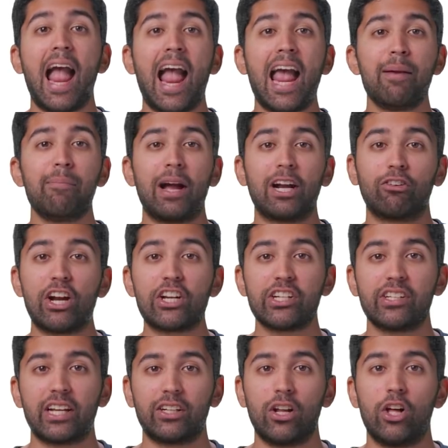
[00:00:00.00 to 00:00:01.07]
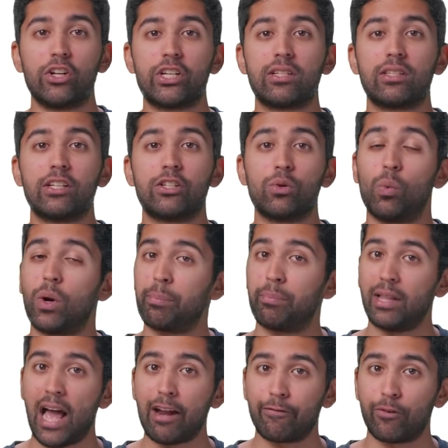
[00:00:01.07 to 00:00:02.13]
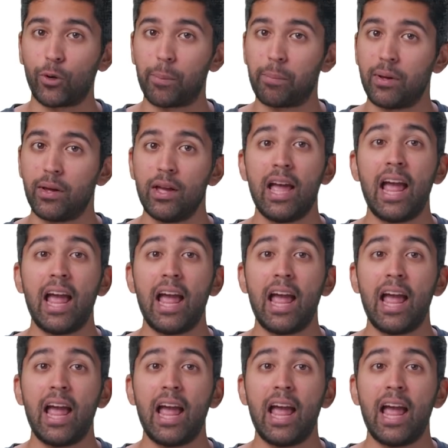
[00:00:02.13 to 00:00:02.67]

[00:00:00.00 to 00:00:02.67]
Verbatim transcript: and migration technologies into one platform,